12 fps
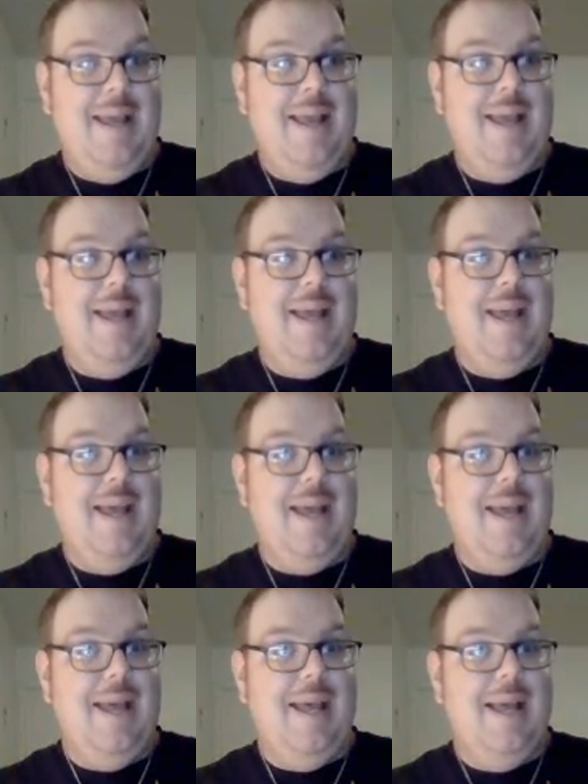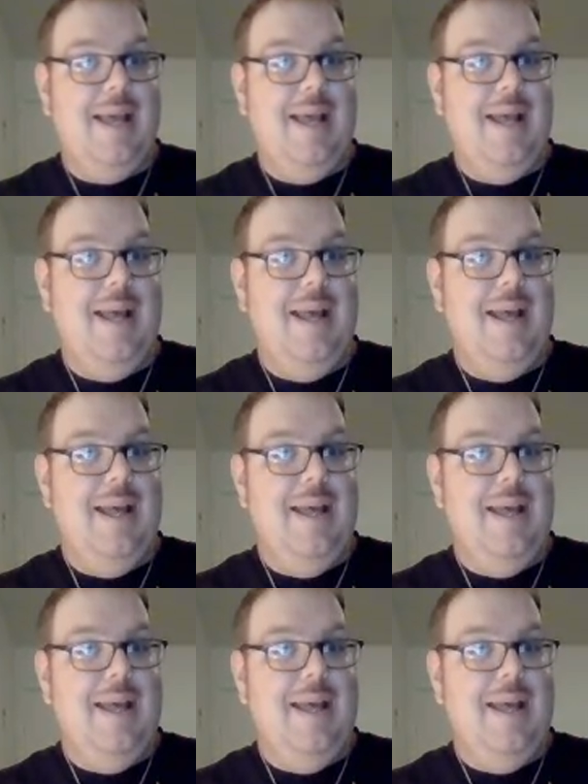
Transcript: [no speech]